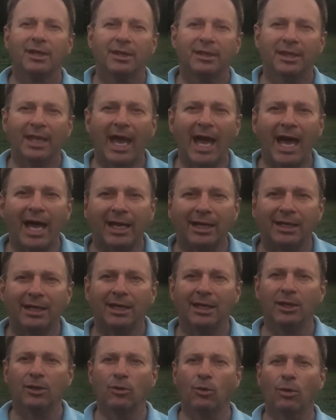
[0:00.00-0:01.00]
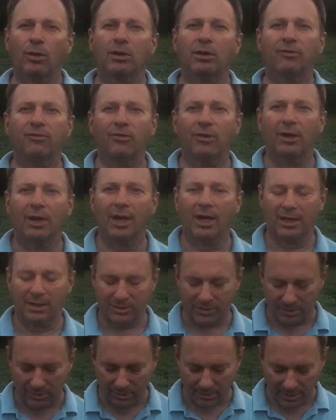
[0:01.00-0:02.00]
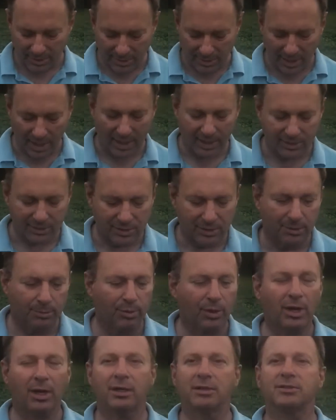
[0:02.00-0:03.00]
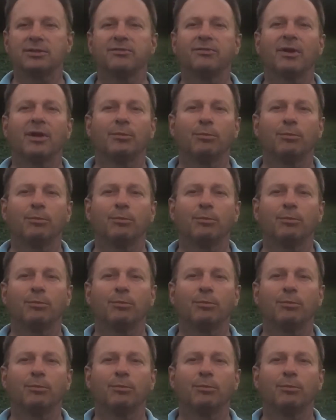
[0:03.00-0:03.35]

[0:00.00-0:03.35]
that in order for us to engage the parts of our